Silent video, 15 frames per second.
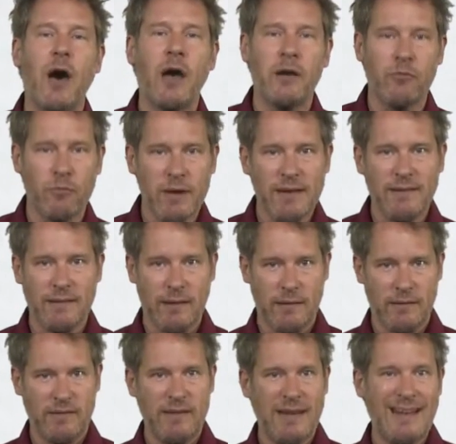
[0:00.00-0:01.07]

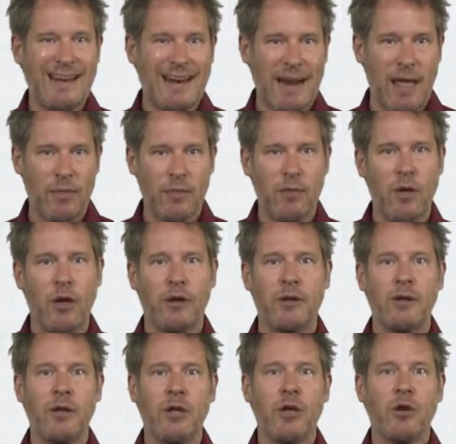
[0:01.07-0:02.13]
unreason, sin razón,